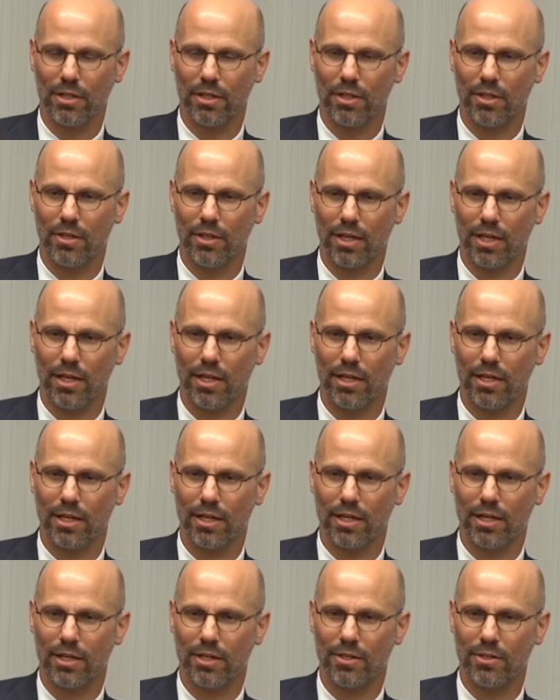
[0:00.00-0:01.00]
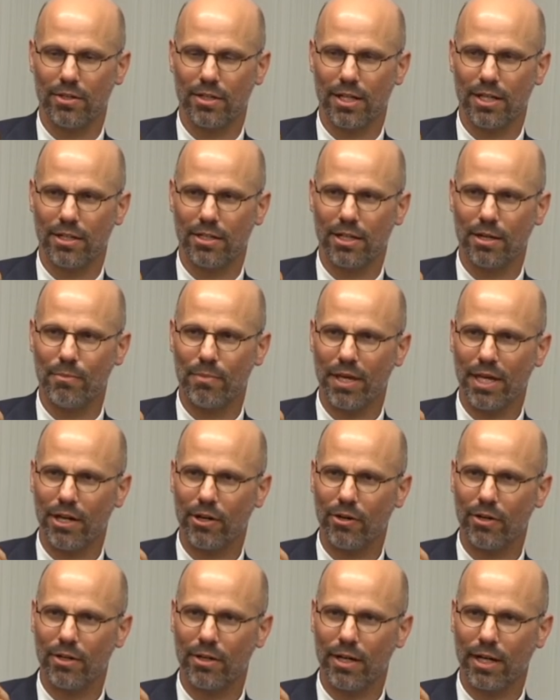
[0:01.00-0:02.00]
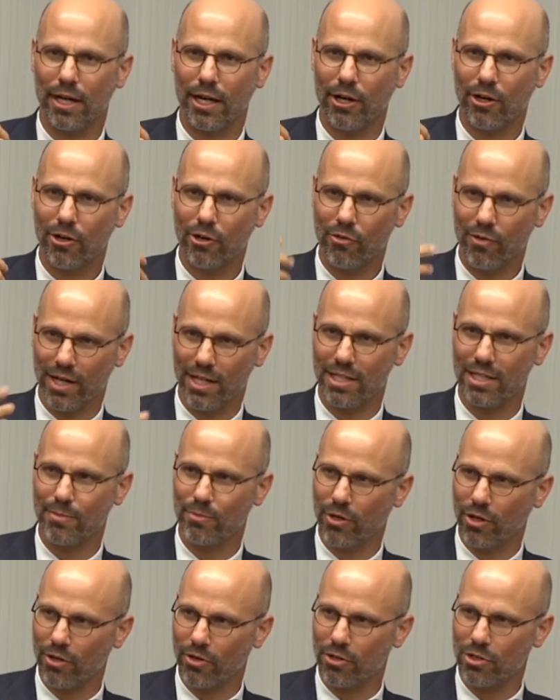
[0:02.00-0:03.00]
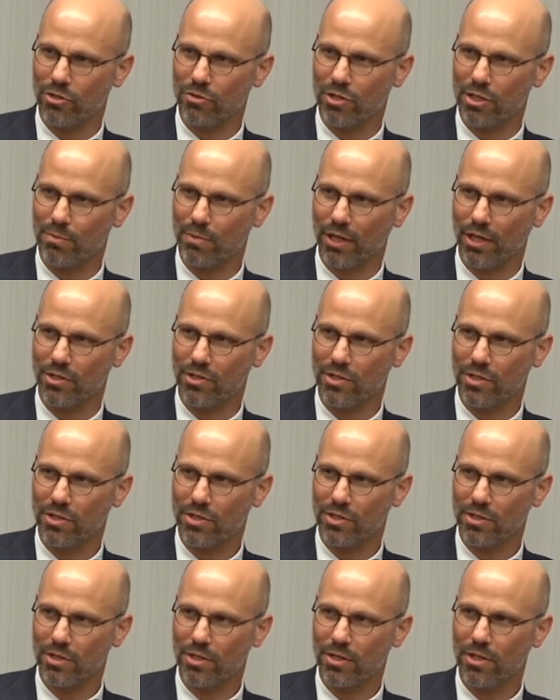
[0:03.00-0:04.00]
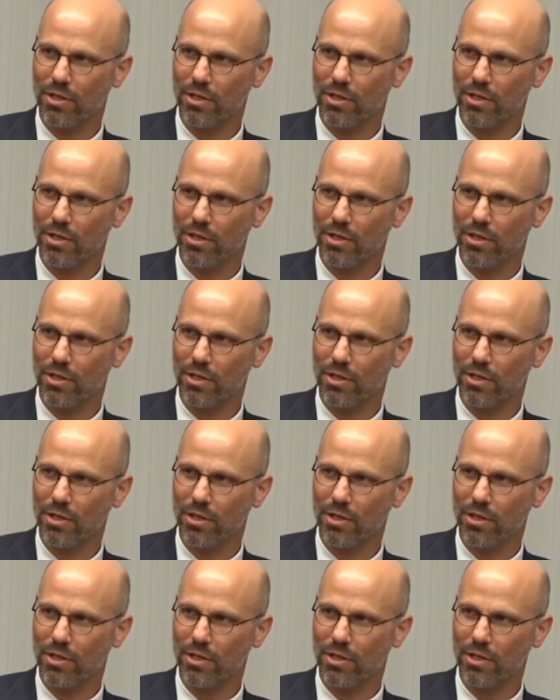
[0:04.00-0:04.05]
They uh, they compare our grantee partners' responses